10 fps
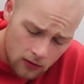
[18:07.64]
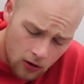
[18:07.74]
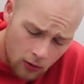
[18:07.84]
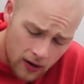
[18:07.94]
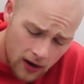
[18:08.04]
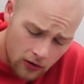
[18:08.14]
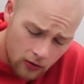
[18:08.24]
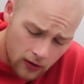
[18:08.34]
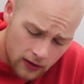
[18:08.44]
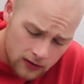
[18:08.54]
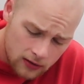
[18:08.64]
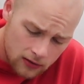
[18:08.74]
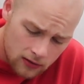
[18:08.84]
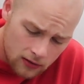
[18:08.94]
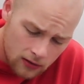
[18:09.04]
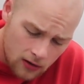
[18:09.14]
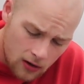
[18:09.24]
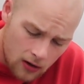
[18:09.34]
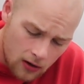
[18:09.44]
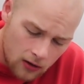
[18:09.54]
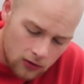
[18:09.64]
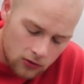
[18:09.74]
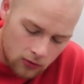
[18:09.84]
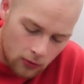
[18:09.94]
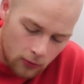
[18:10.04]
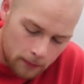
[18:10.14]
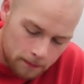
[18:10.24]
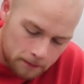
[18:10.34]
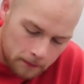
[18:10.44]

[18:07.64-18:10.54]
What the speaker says: Oh wait, no, that's so